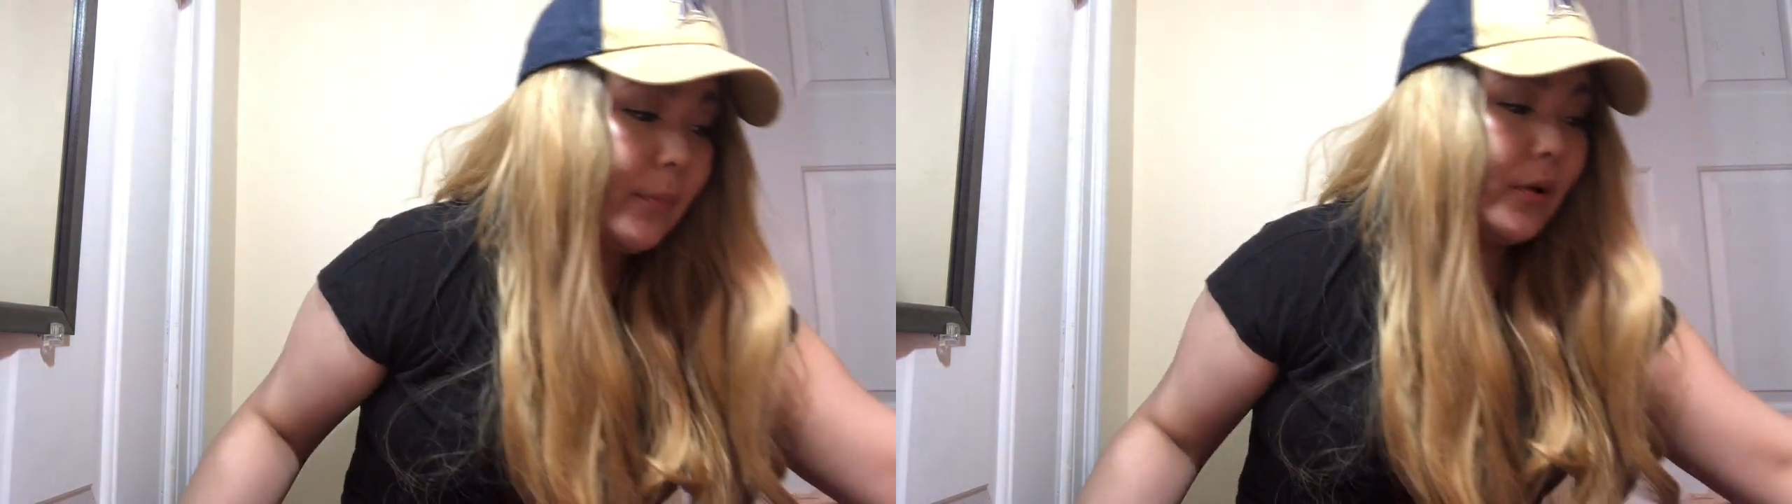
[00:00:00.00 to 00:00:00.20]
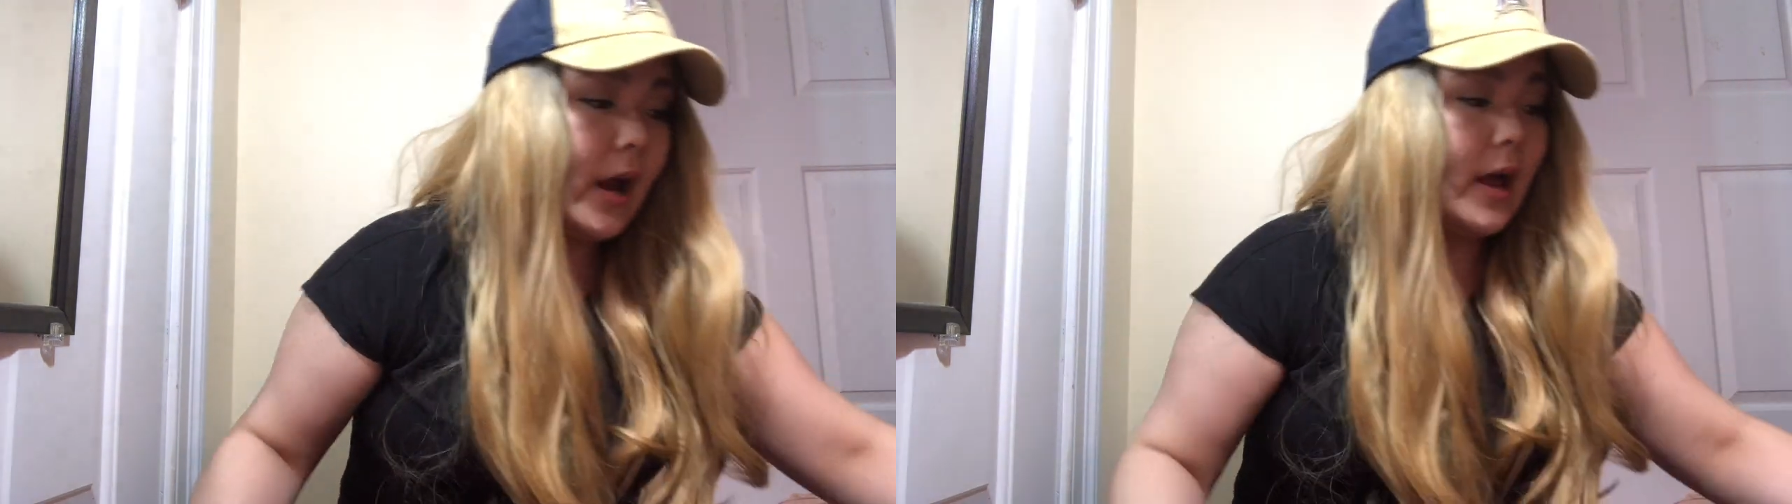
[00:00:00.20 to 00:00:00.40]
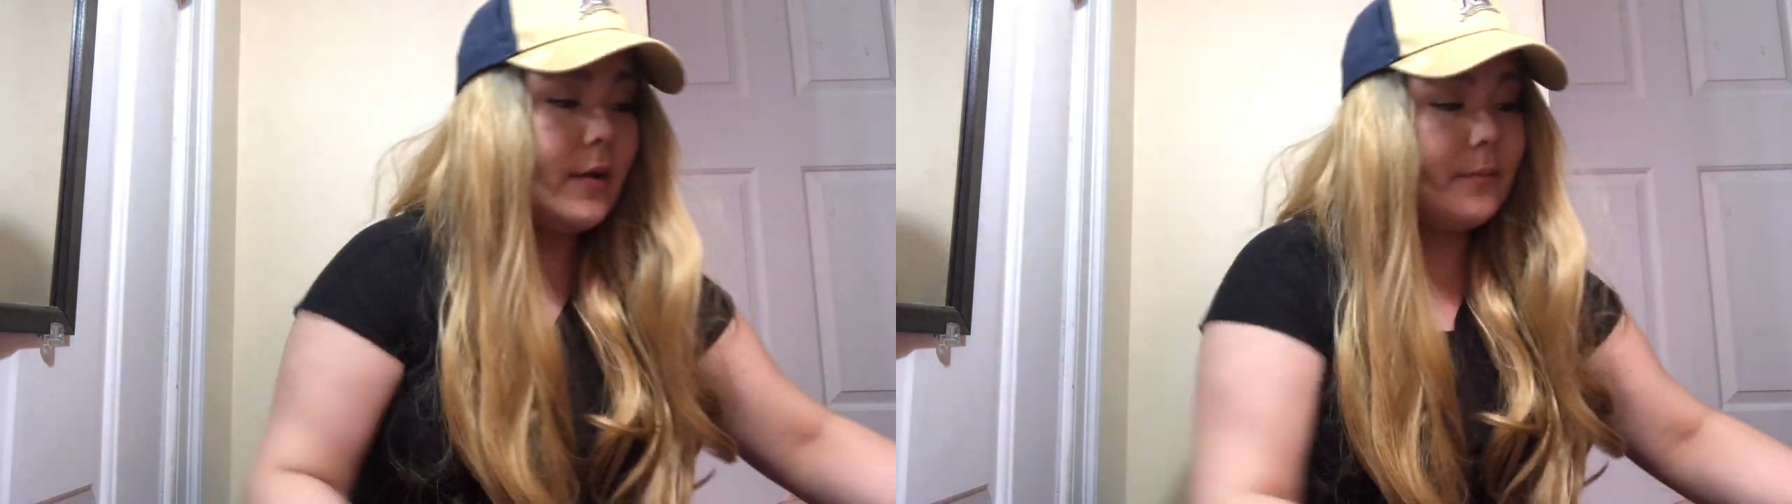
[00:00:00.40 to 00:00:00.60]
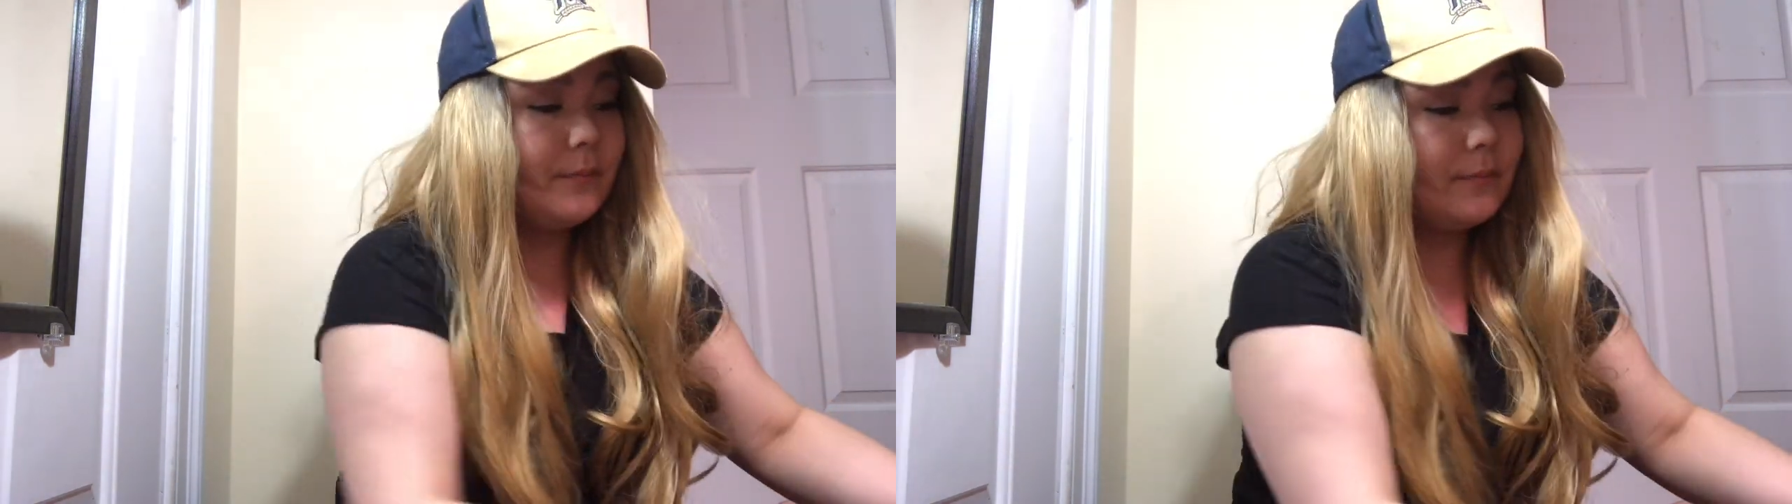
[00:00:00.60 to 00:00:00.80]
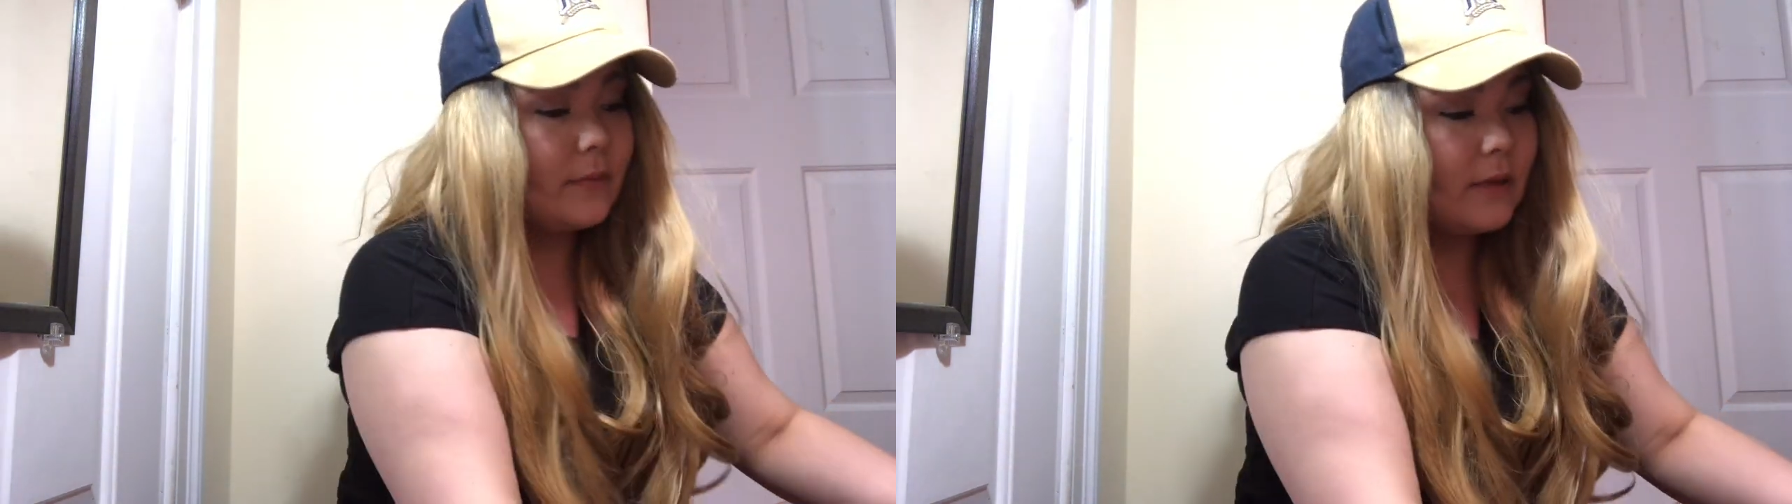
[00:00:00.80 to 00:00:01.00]
prep.
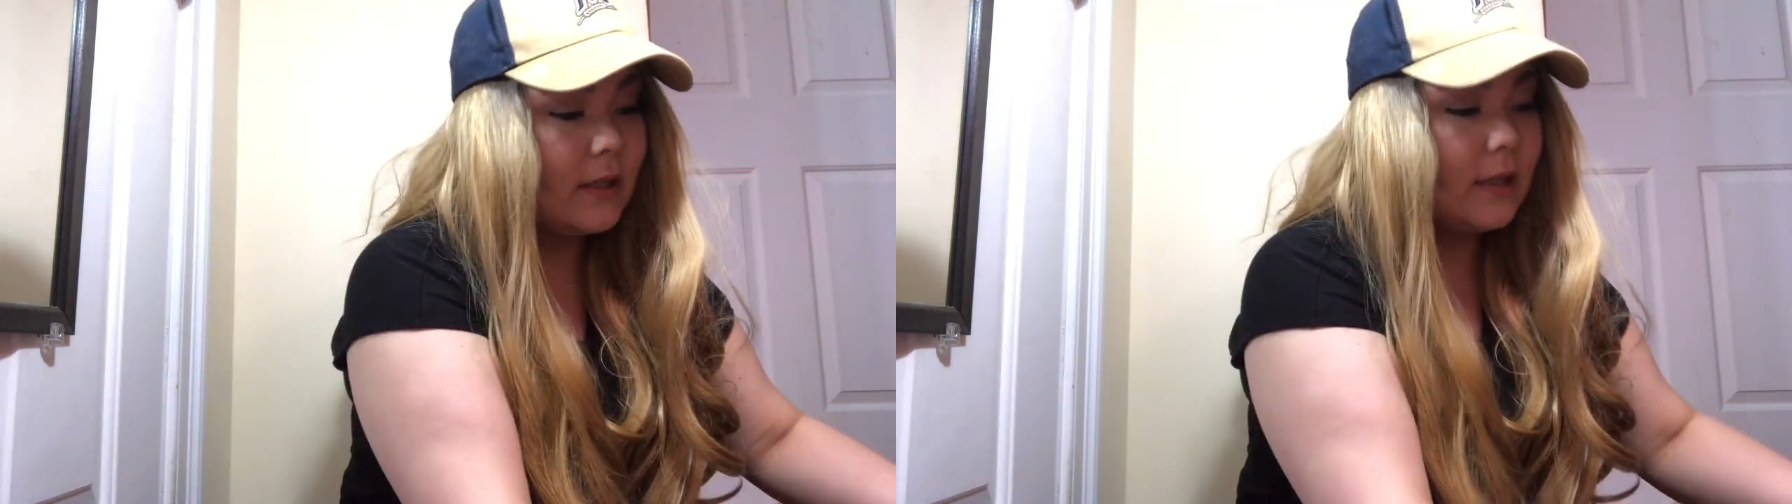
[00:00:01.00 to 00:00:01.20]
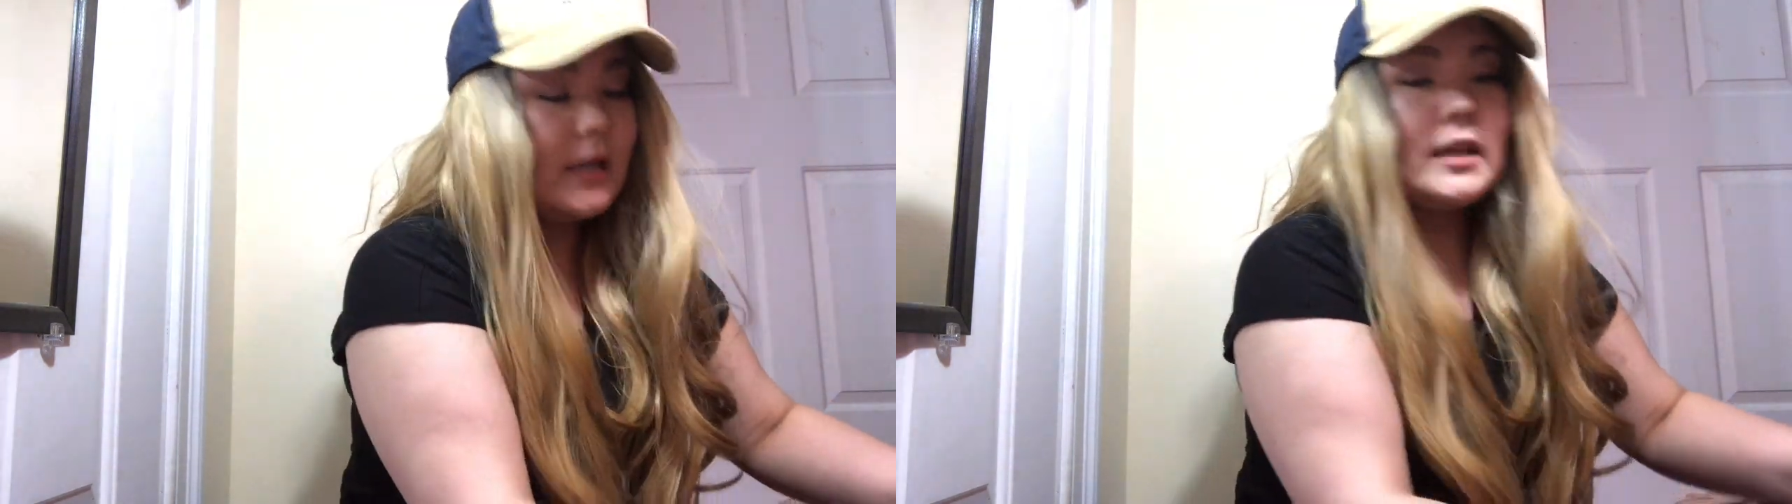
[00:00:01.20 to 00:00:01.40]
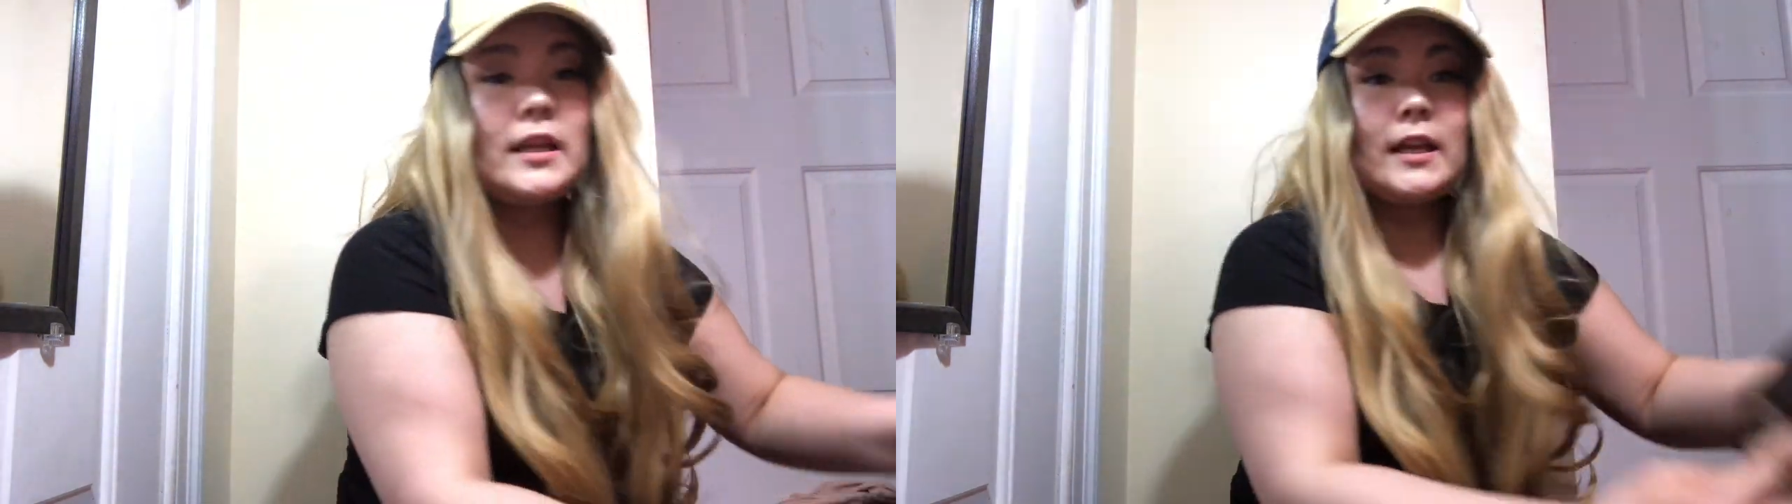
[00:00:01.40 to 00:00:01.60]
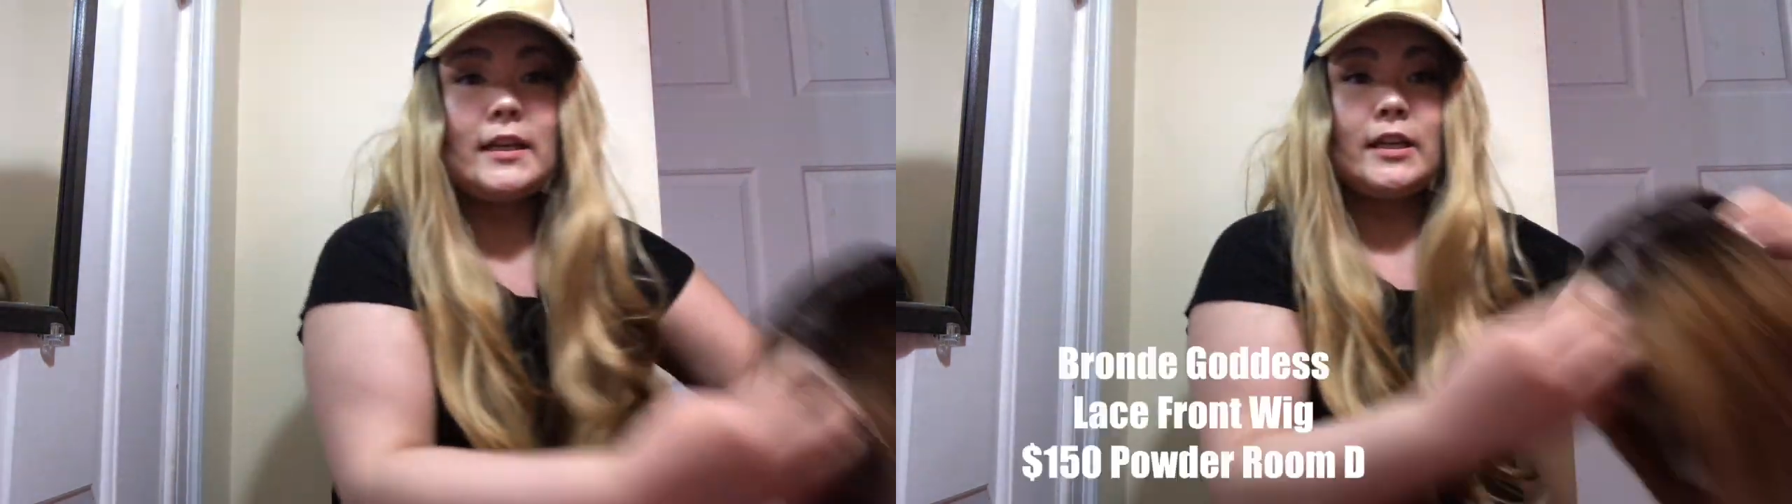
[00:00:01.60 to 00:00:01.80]
And